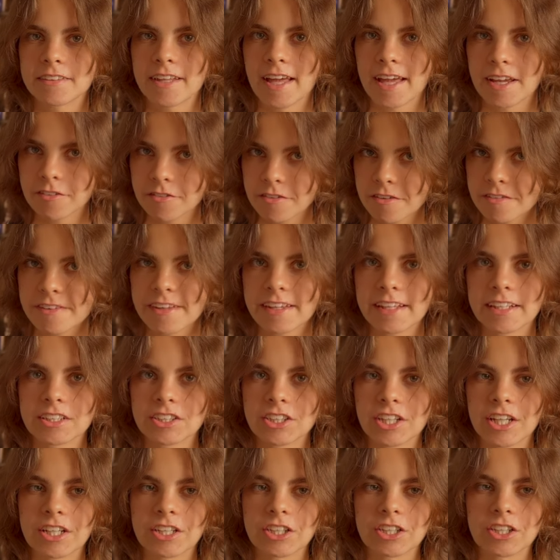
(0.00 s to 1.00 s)
everything
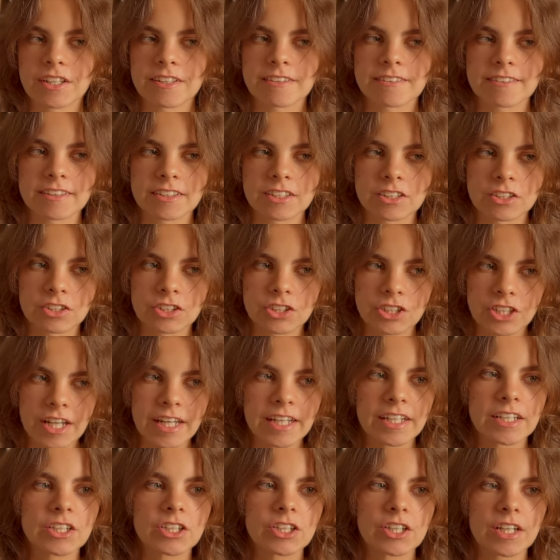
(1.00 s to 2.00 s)
changes, and
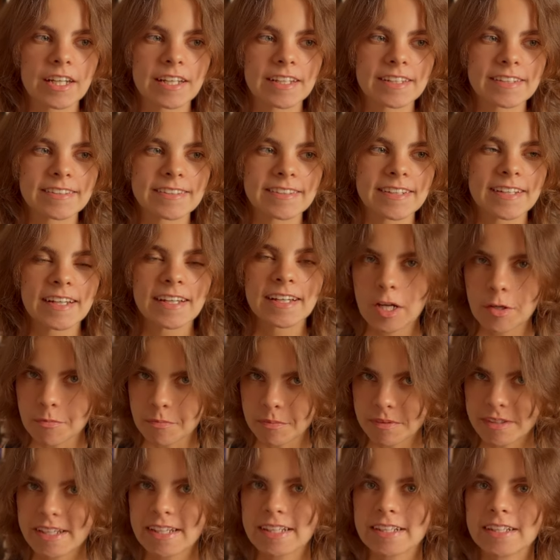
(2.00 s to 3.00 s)
change is
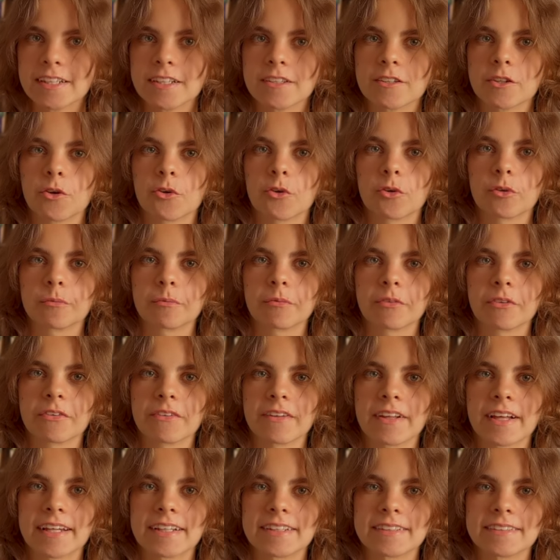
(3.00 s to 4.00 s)
completely
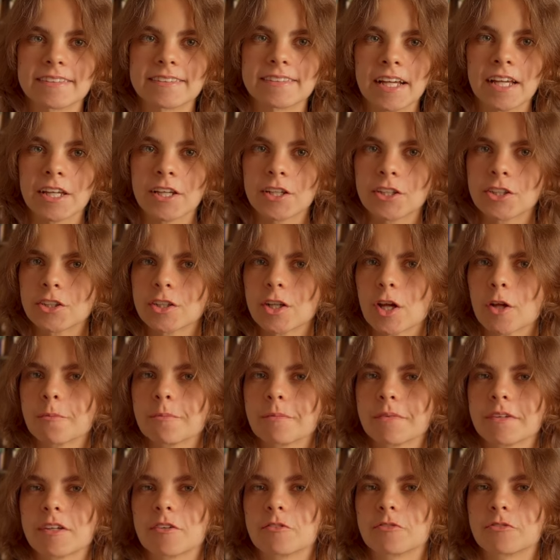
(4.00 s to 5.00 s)
normal, and you should
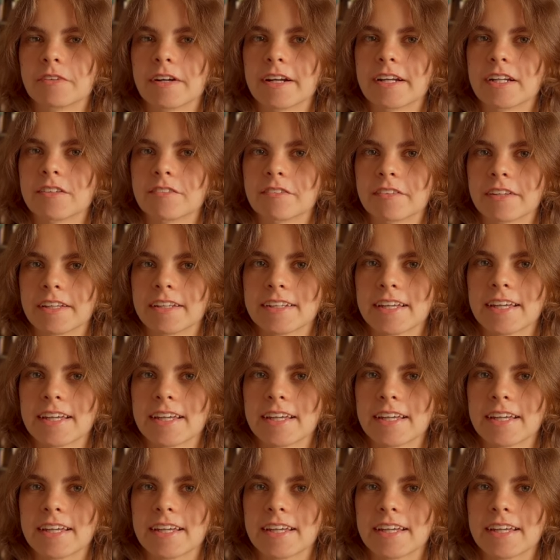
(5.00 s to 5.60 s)
not be afraid of it.